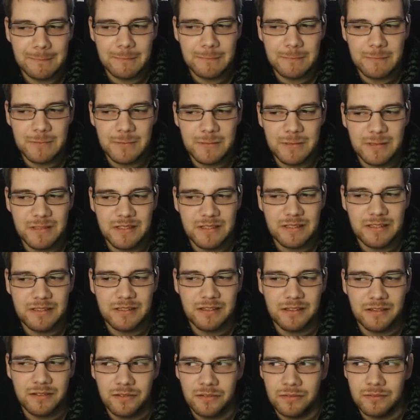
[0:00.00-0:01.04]

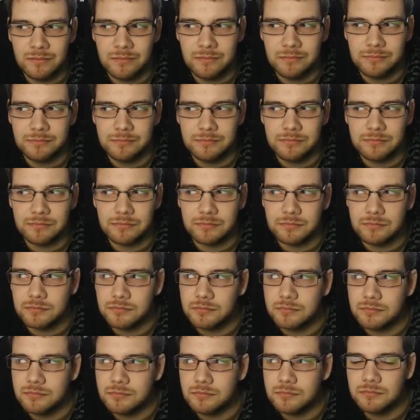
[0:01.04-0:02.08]

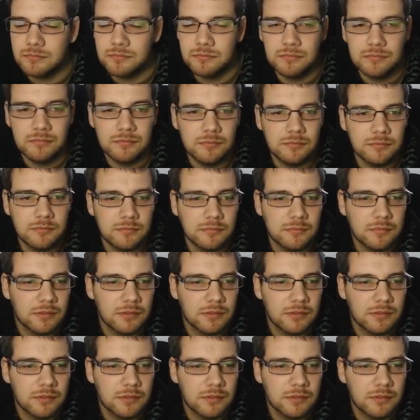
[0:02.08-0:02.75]
(no one is talking)